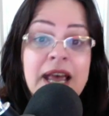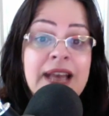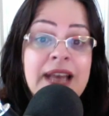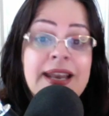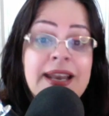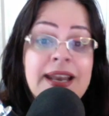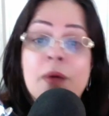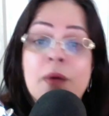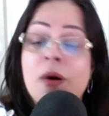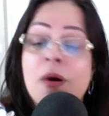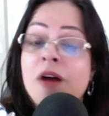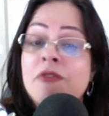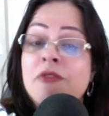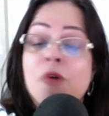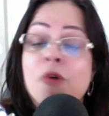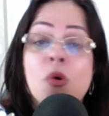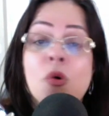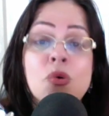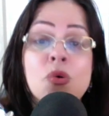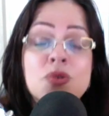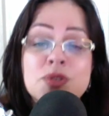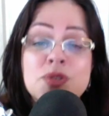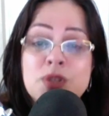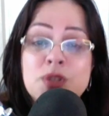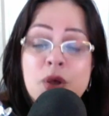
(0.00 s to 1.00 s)
Now, I
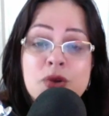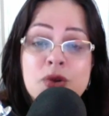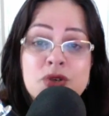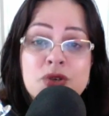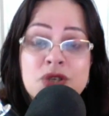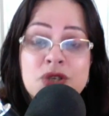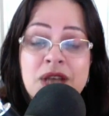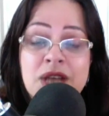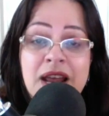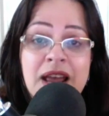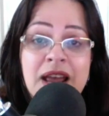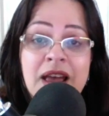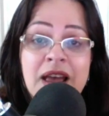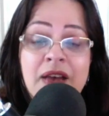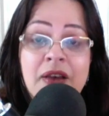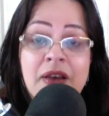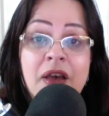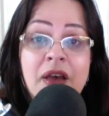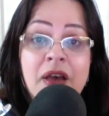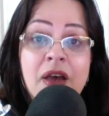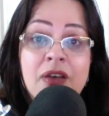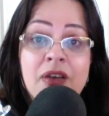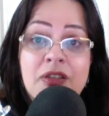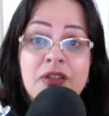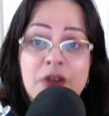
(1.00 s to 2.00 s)
also share
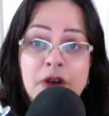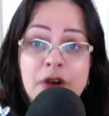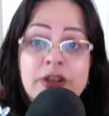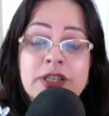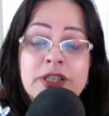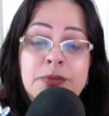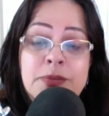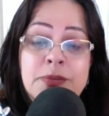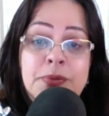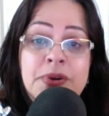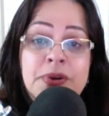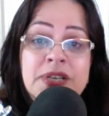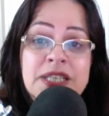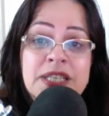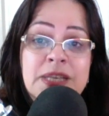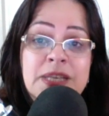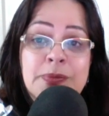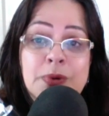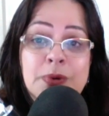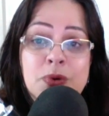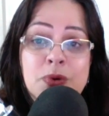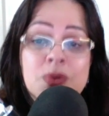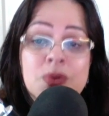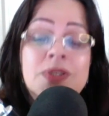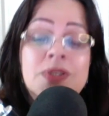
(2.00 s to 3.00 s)
those
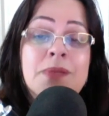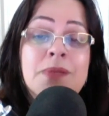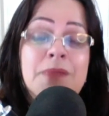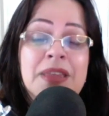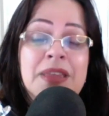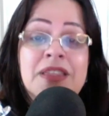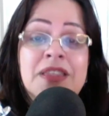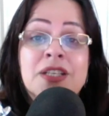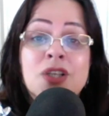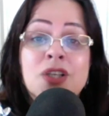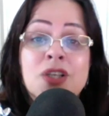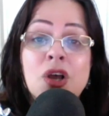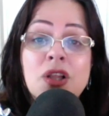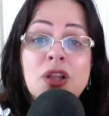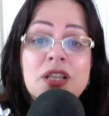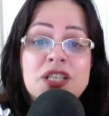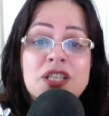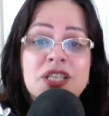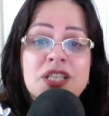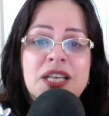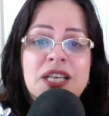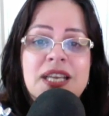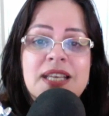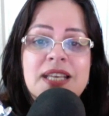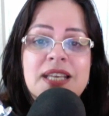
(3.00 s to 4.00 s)
principles and
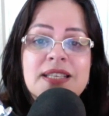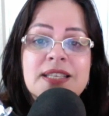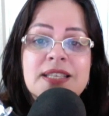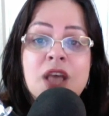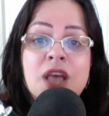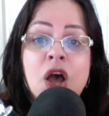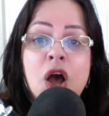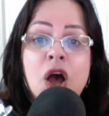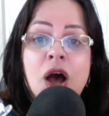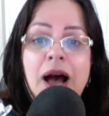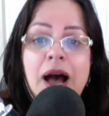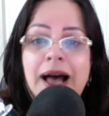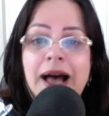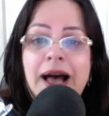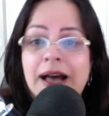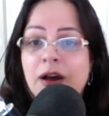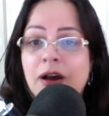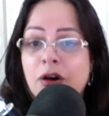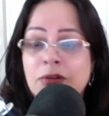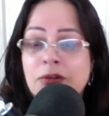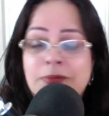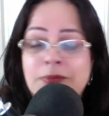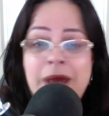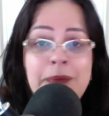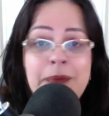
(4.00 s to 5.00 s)
methodologies
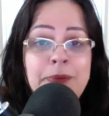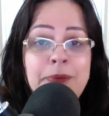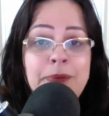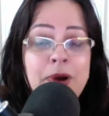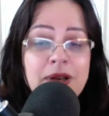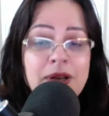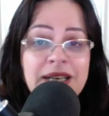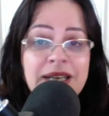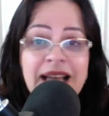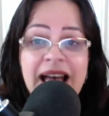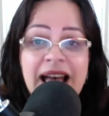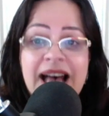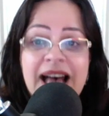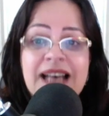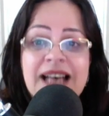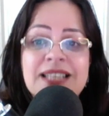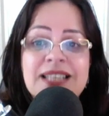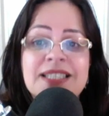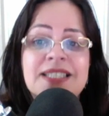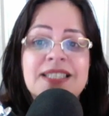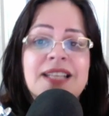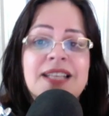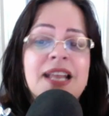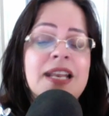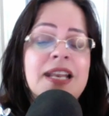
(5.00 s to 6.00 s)
on my
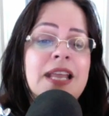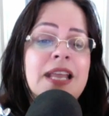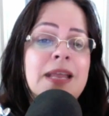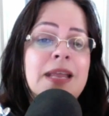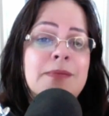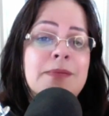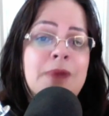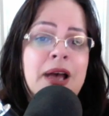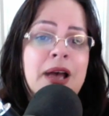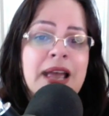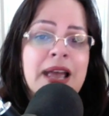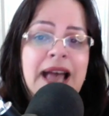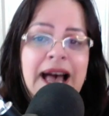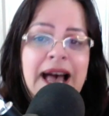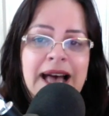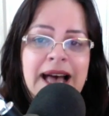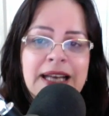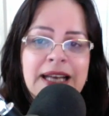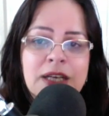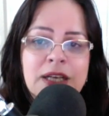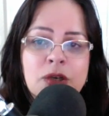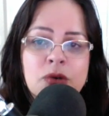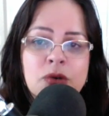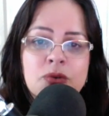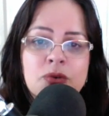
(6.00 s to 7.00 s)
podcast and in my
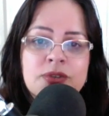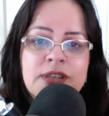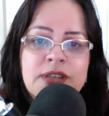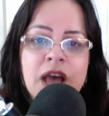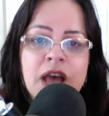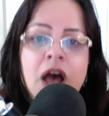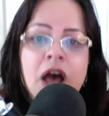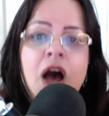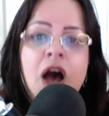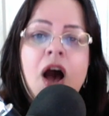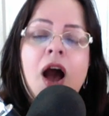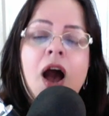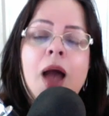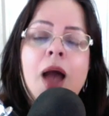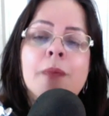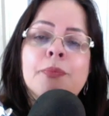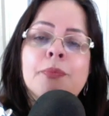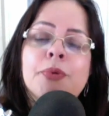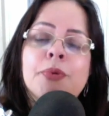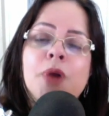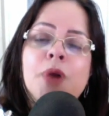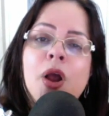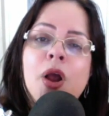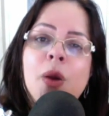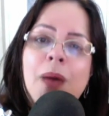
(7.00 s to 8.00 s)
articles. I'm
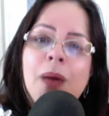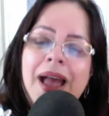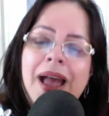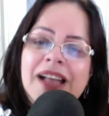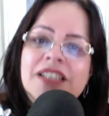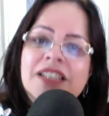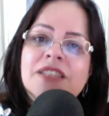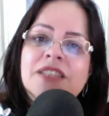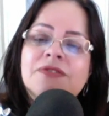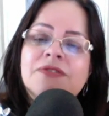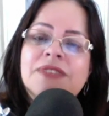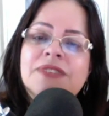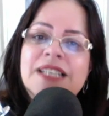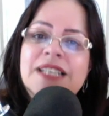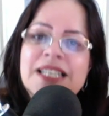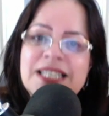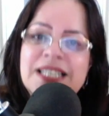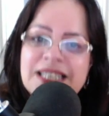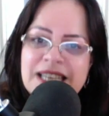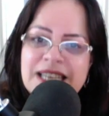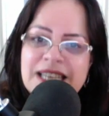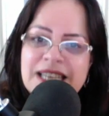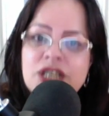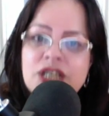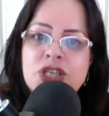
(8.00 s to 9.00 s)
proactively
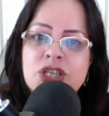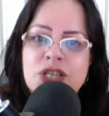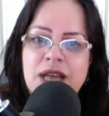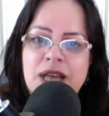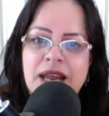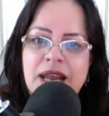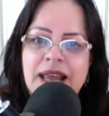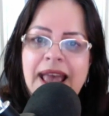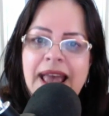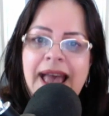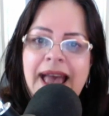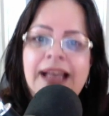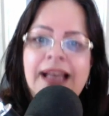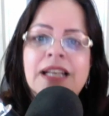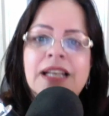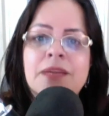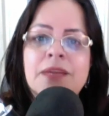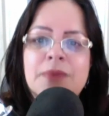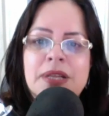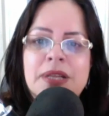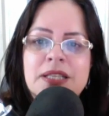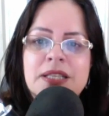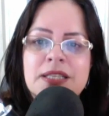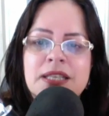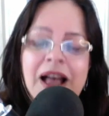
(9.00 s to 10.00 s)
teaching
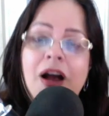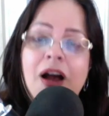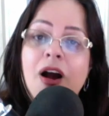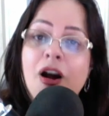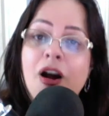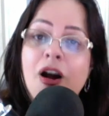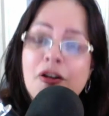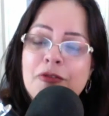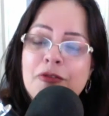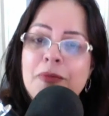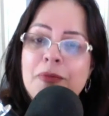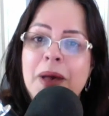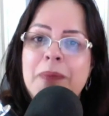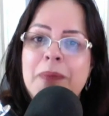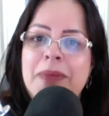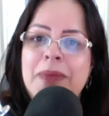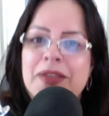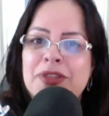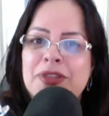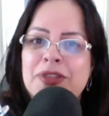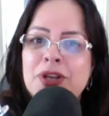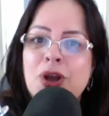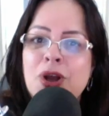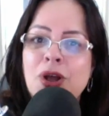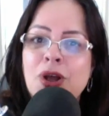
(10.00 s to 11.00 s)
elements of my
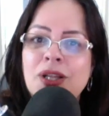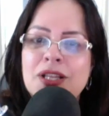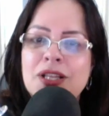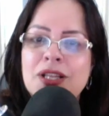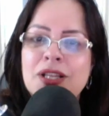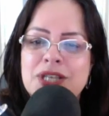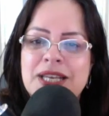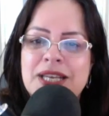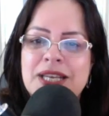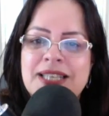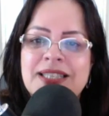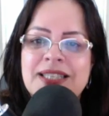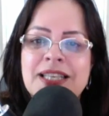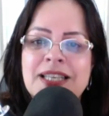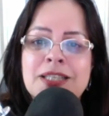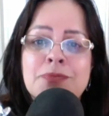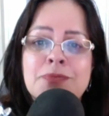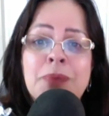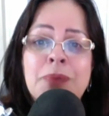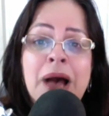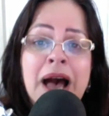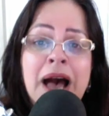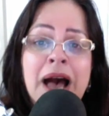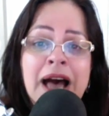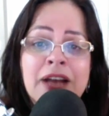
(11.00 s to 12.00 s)
methodologies as
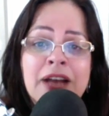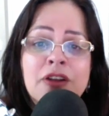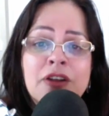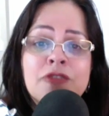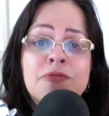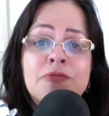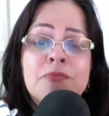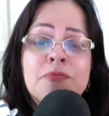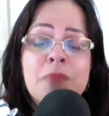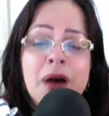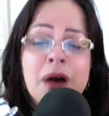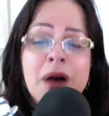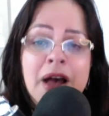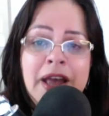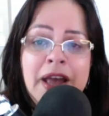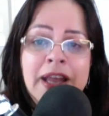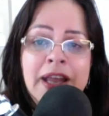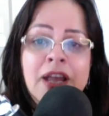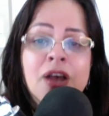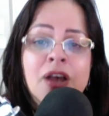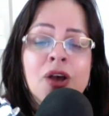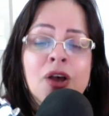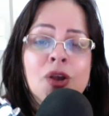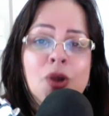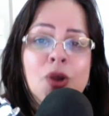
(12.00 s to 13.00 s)
part of my
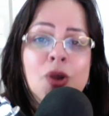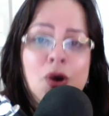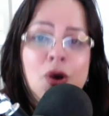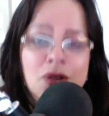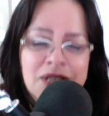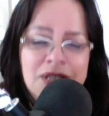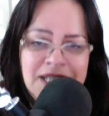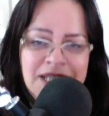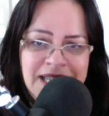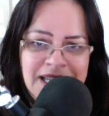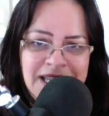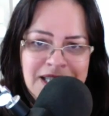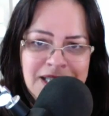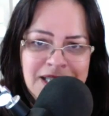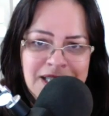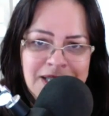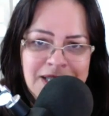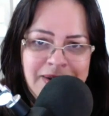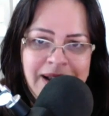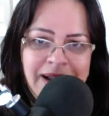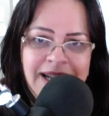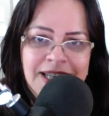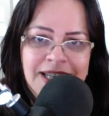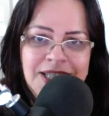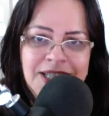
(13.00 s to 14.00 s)
content
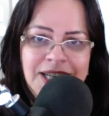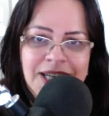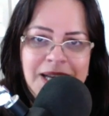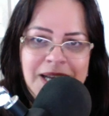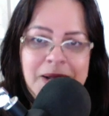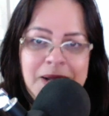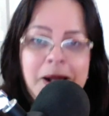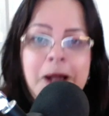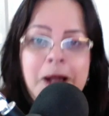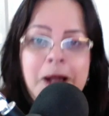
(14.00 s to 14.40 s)
strategy.